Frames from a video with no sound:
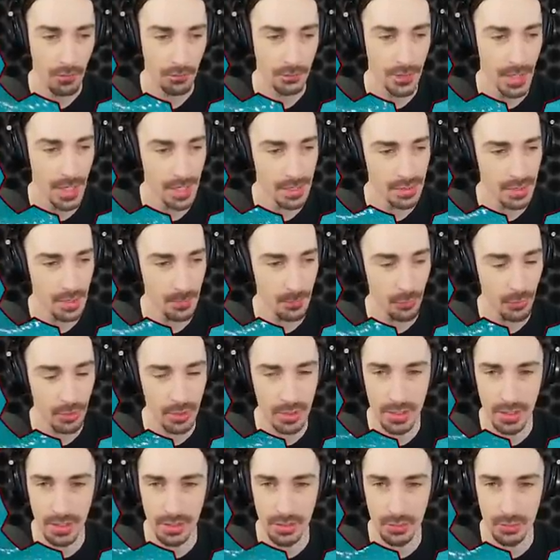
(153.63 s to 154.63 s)
That's a
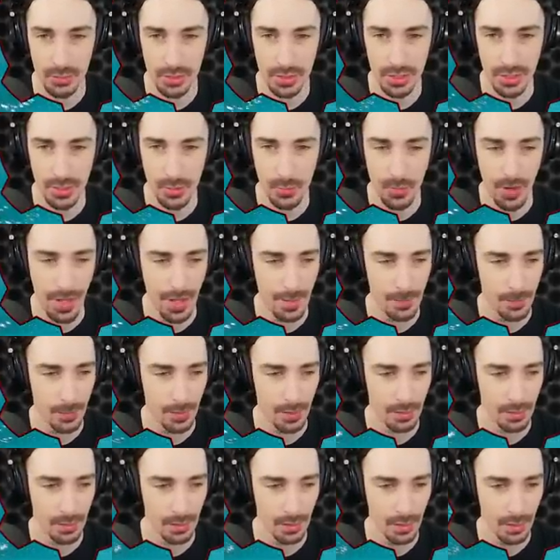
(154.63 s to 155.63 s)
pretty unique
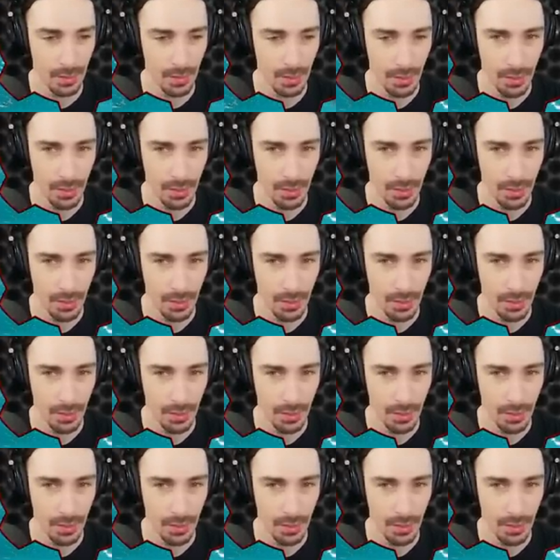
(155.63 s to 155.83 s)
weapon.